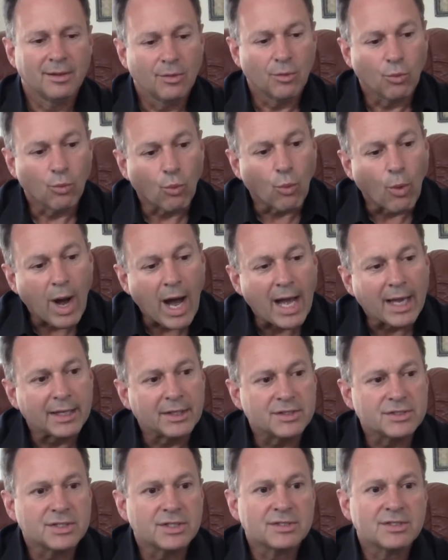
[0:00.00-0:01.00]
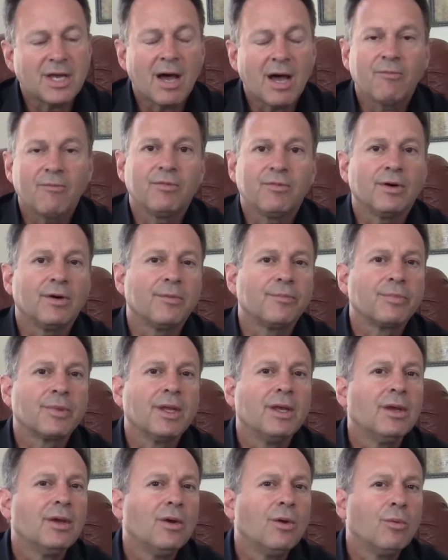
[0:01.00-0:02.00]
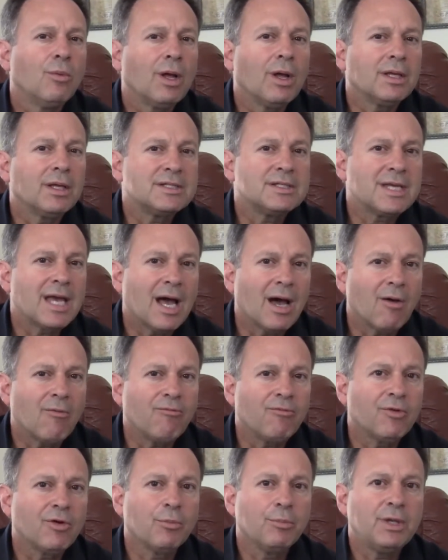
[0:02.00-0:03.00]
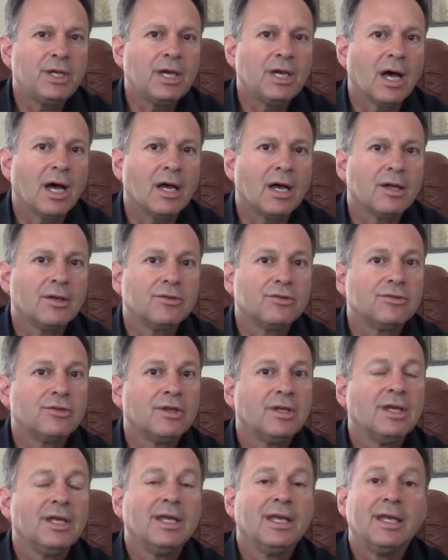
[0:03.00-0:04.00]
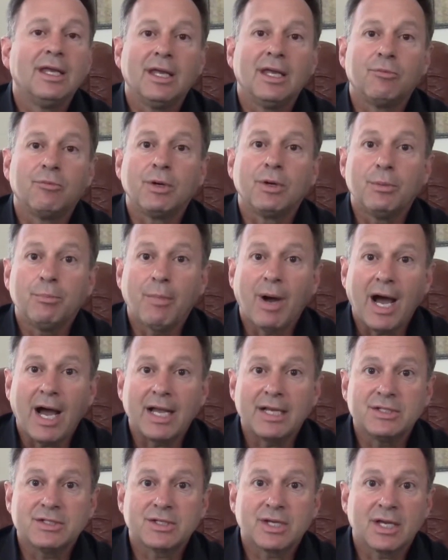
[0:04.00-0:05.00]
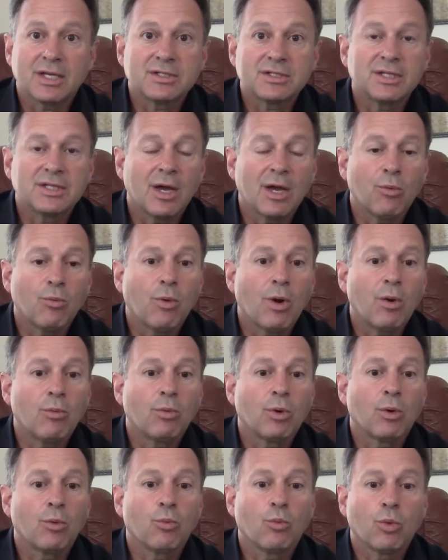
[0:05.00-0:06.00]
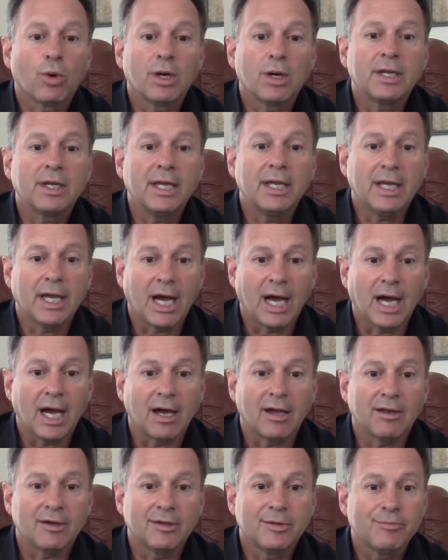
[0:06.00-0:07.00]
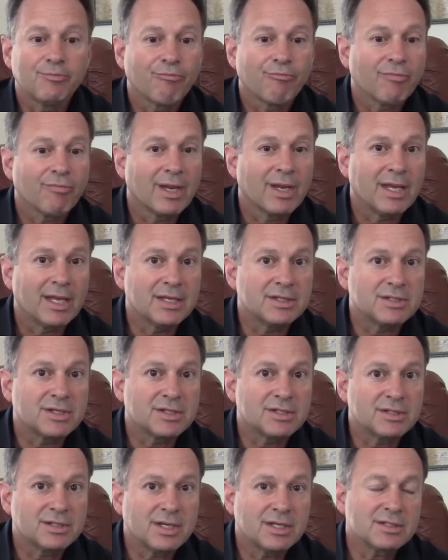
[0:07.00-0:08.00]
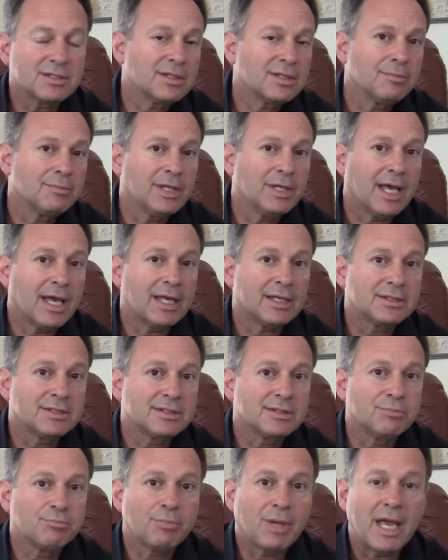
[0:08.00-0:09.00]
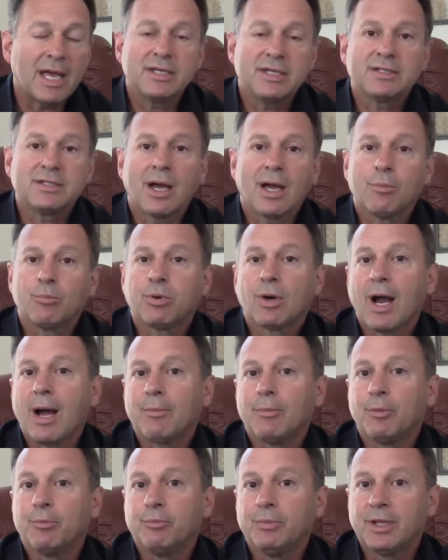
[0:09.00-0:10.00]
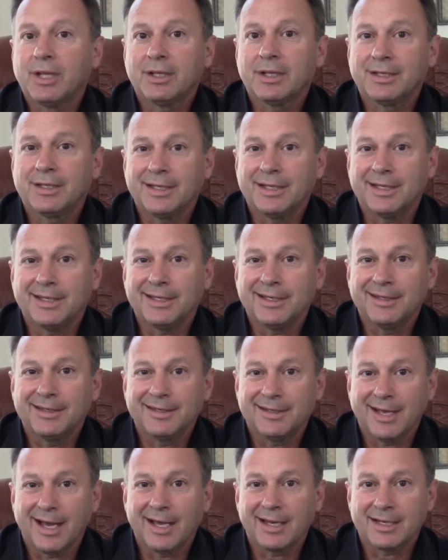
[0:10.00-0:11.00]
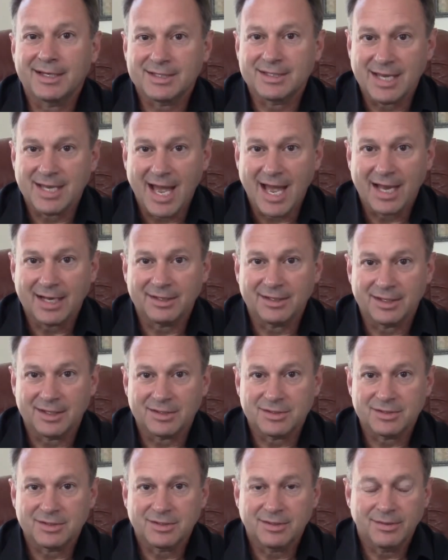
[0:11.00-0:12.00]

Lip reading: Why is this helpful? Well, it's helpful because it reminds us that what we're working on is a system that's based on probability, not exactness.